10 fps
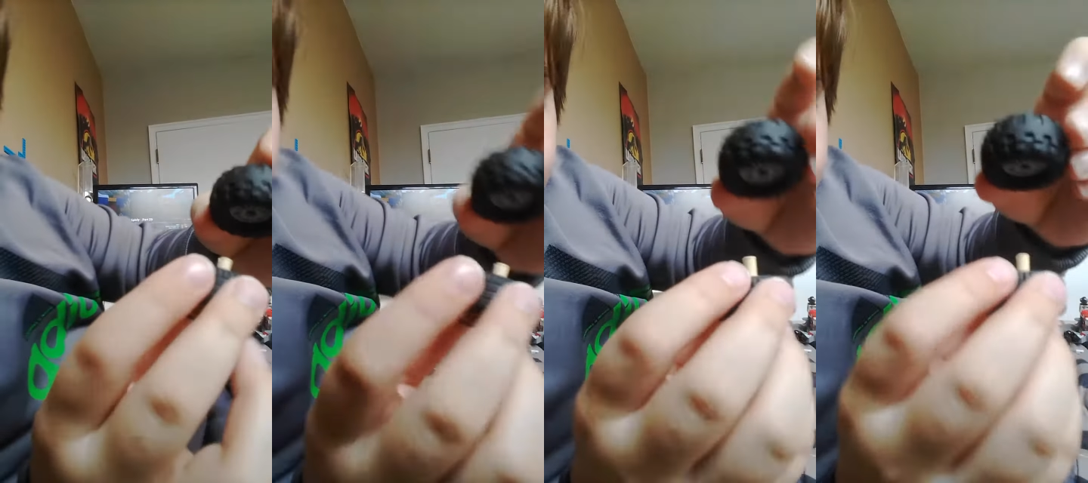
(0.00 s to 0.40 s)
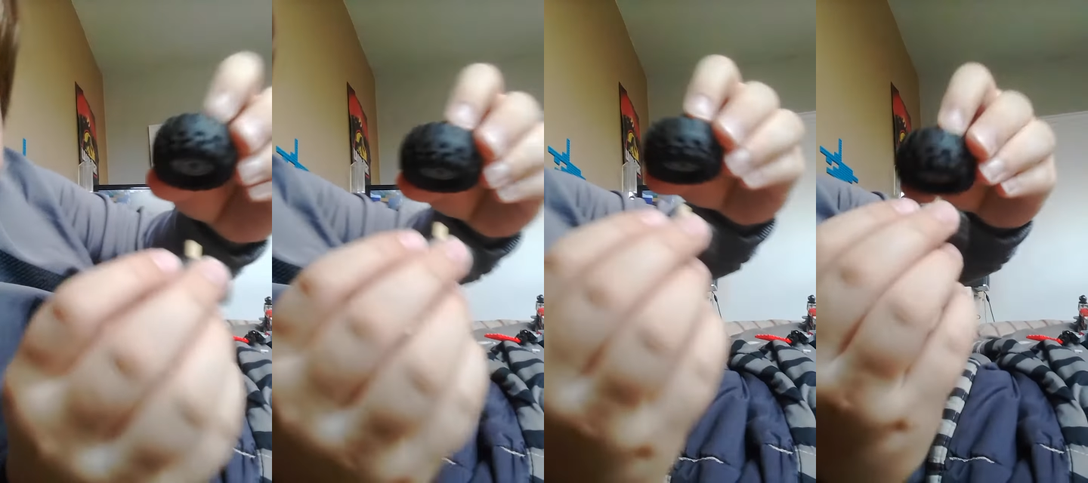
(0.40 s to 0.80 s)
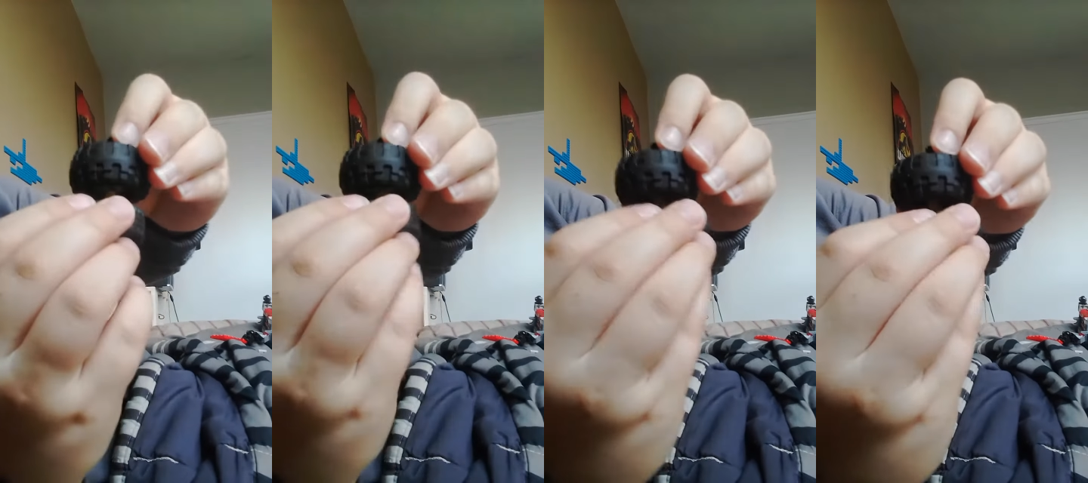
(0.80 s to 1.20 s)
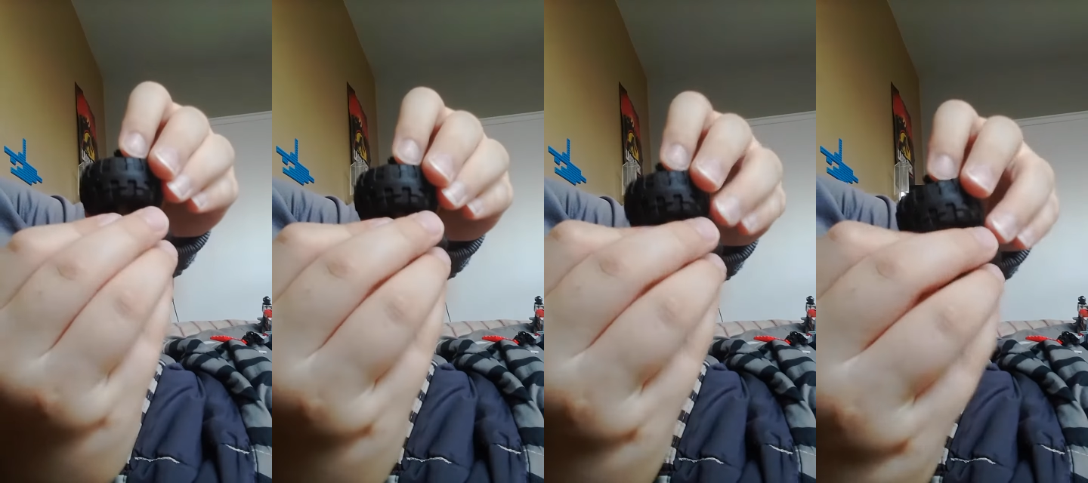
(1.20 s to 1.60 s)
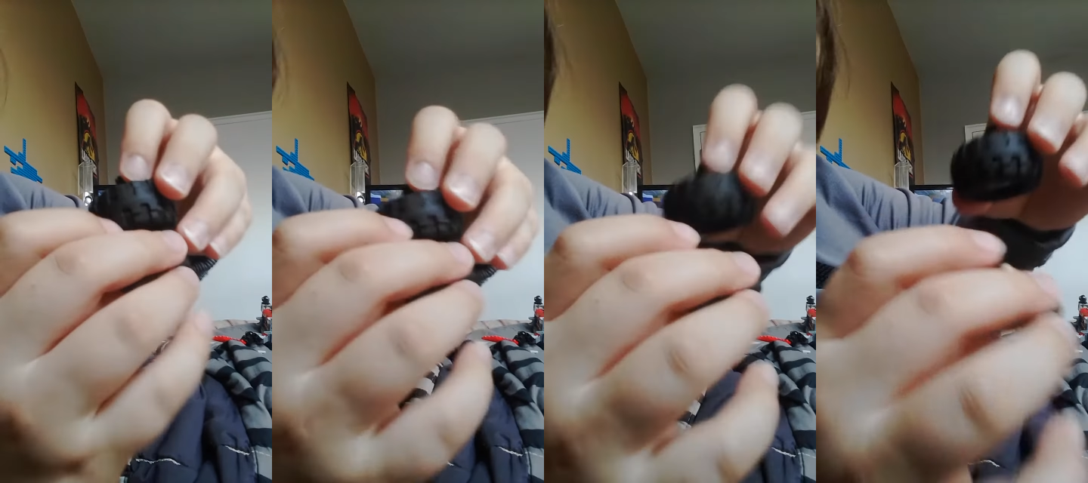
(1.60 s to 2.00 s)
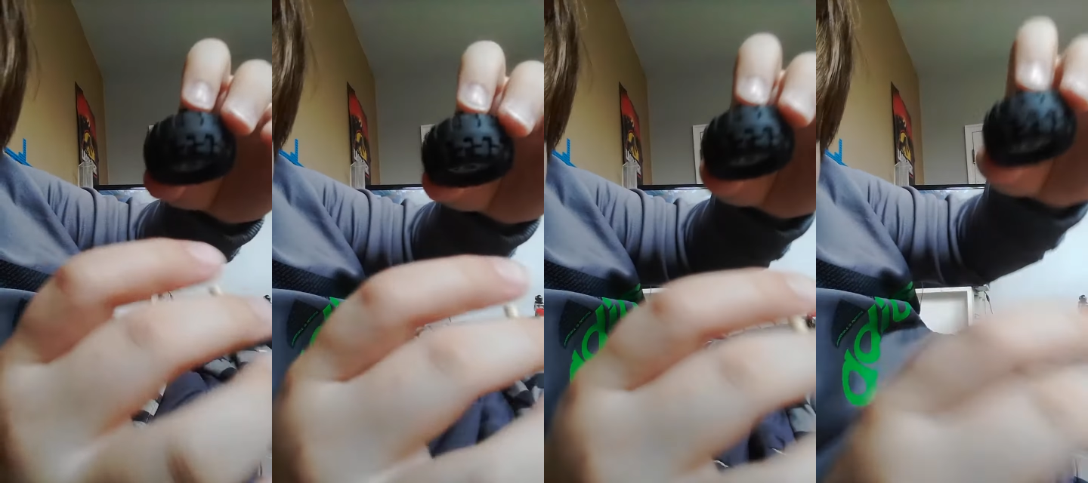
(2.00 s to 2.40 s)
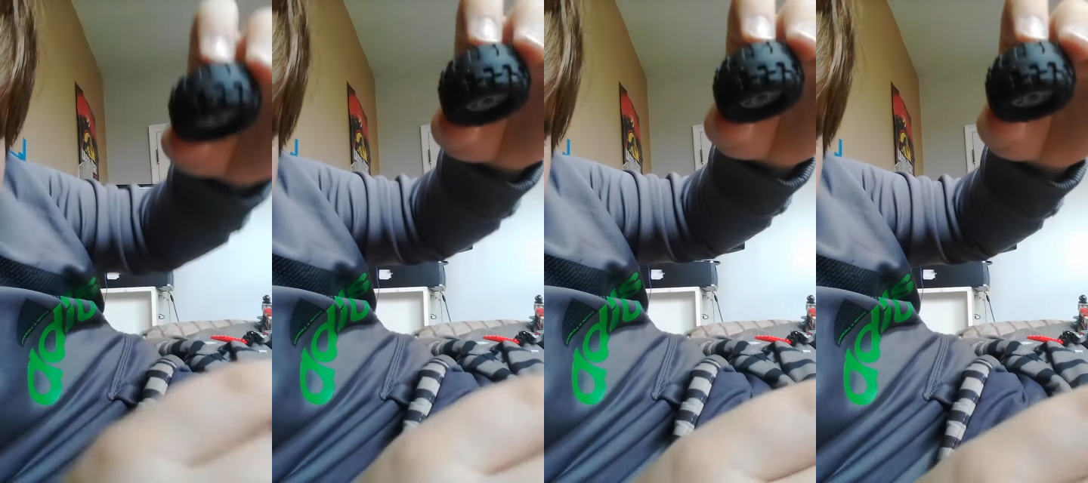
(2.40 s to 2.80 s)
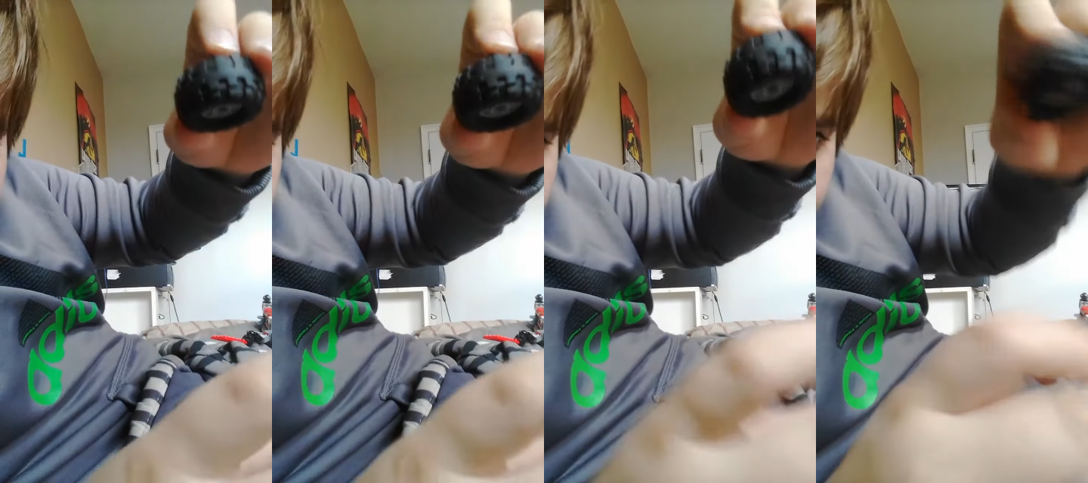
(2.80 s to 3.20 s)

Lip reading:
[unreadable: no face in view]